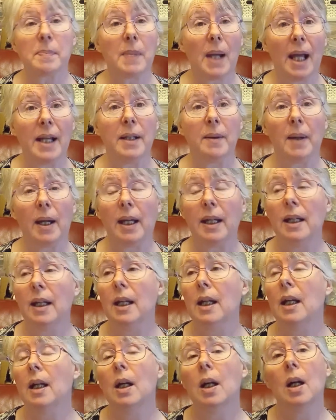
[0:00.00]
But anyway,
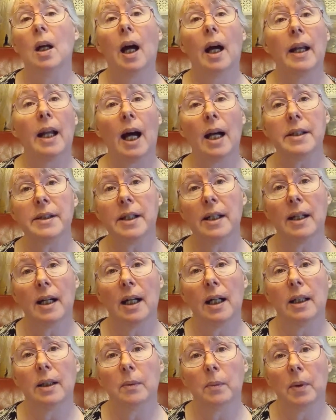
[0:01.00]
and Andy and
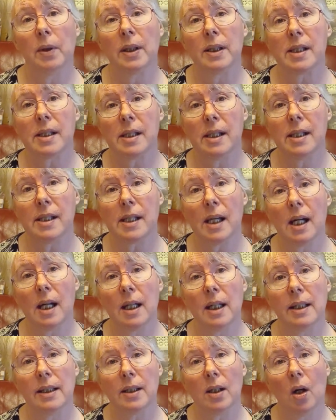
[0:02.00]
I were at
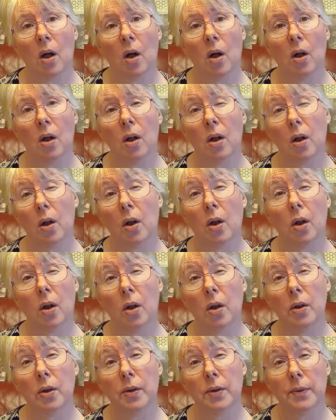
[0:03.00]
Seaside
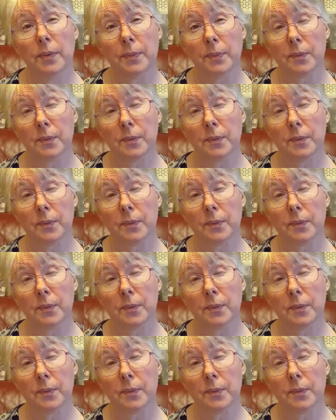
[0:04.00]
on,